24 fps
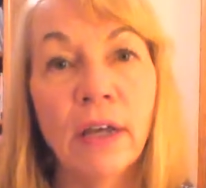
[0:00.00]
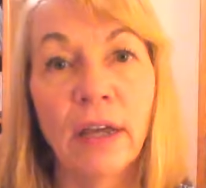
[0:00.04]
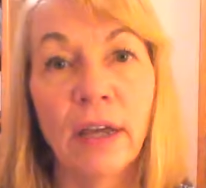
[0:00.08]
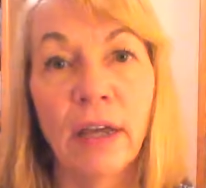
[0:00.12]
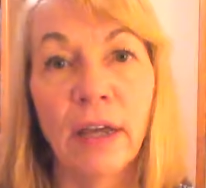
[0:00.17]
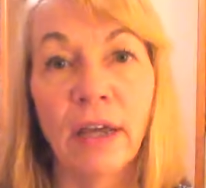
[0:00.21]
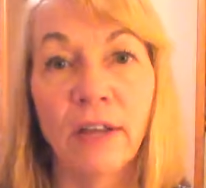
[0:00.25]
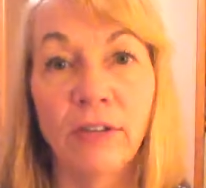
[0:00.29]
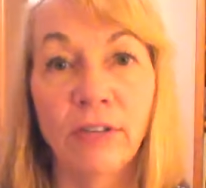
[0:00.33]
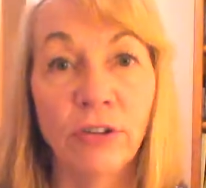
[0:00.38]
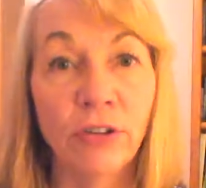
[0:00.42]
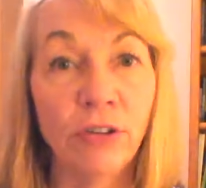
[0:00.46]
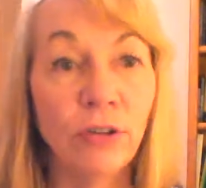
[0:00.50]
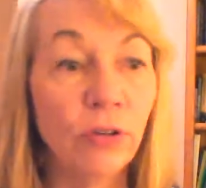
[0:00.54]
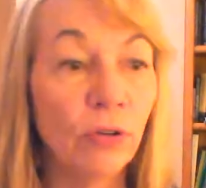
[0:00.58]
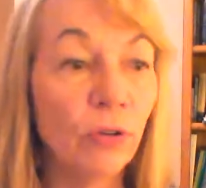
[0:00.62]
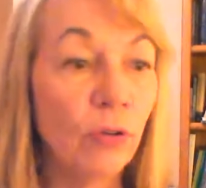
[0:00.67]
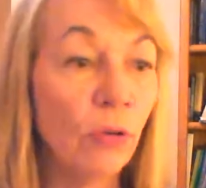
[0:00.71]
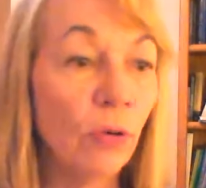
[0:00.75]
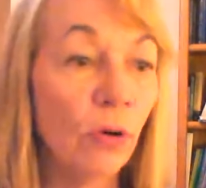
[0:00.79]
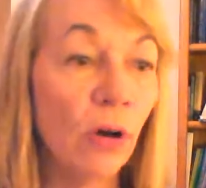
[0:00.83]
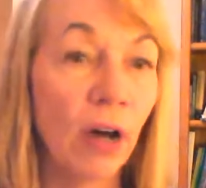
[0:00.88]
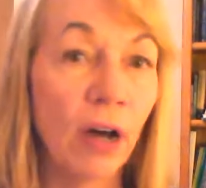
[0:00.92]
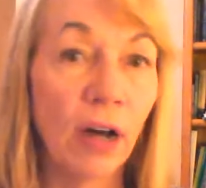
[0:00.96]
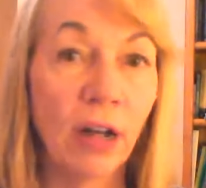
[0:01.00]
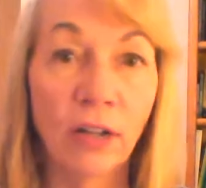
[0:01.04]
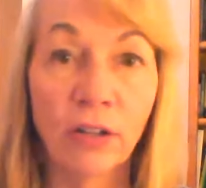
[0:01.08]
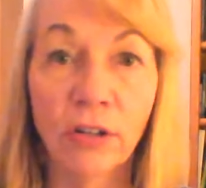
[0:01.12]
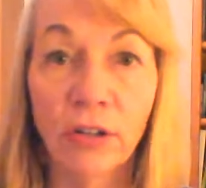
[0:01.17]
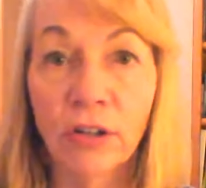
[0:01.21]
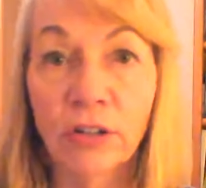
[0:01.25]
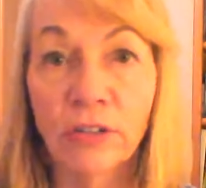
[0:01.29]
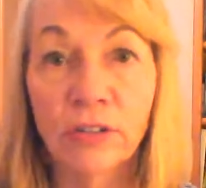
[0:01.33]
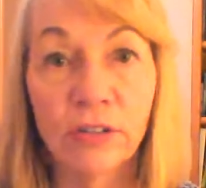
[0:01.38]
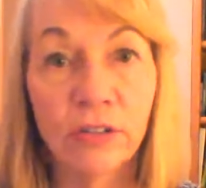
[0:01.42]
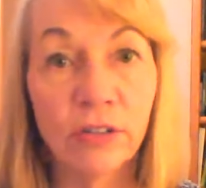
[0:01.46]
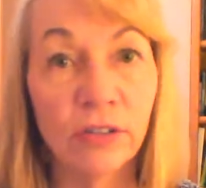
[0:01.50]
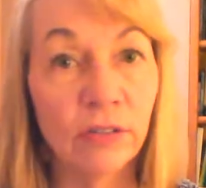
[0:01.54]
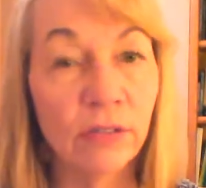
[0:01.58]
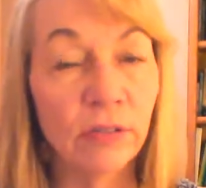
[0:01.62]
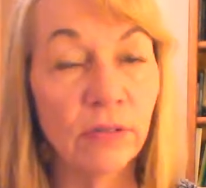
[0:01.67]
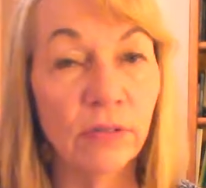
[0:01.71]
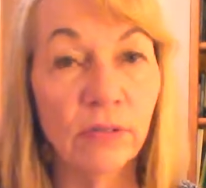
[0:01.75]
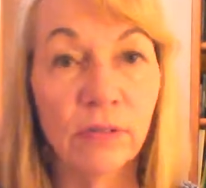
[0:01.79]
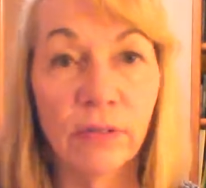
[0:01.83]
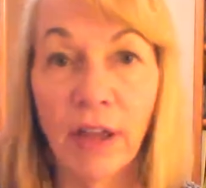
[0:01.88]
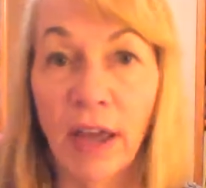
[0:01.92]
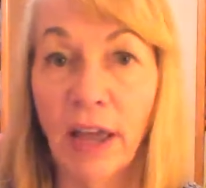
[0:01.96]
as you looked
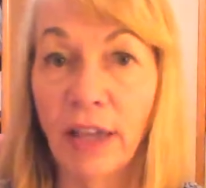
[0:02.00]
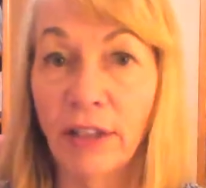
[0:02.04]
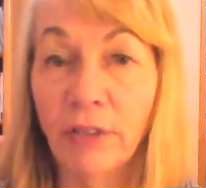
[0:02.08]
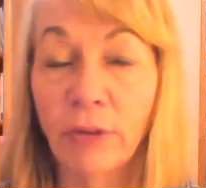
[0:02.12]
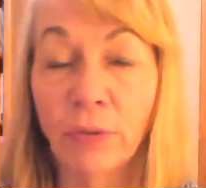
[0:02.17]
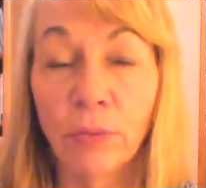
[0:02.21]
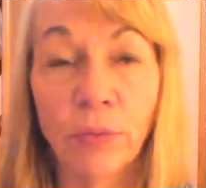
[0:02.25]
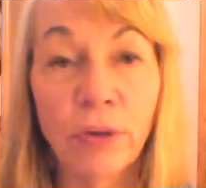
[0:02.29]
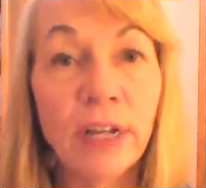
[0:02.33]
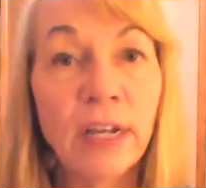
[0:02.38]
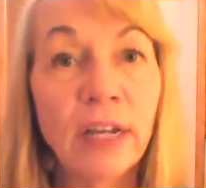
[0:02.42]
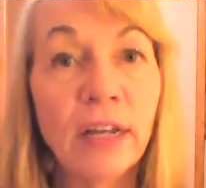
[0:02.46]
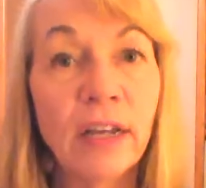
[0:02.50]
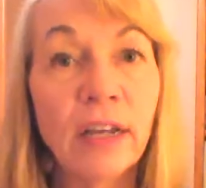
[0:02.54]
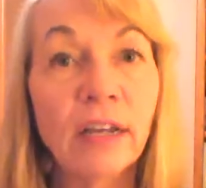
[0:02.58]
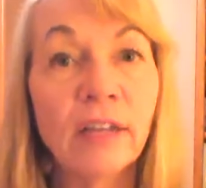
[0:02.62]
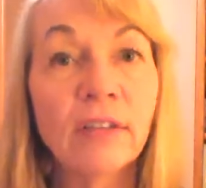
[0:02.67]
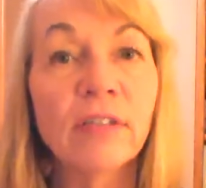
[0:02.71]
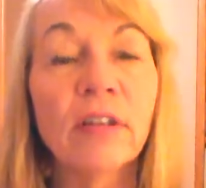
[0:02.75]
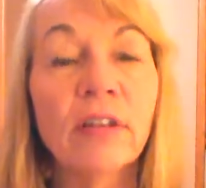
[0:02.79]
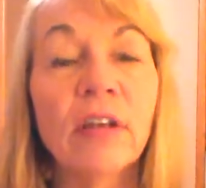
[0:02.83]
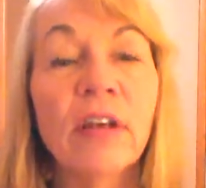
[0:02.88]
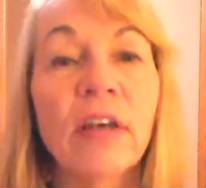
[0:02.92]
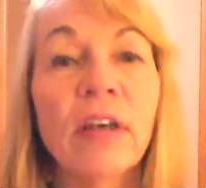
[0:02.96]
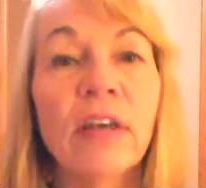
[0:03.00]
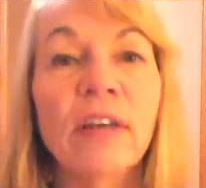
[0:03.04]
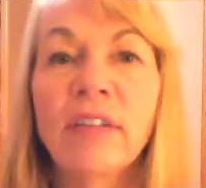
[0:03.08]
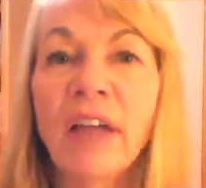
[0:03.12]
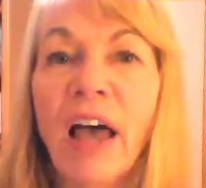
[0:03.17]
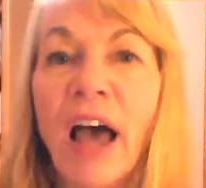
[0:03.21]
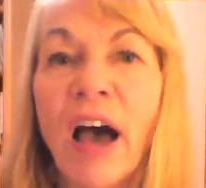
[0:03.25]
at the readings is,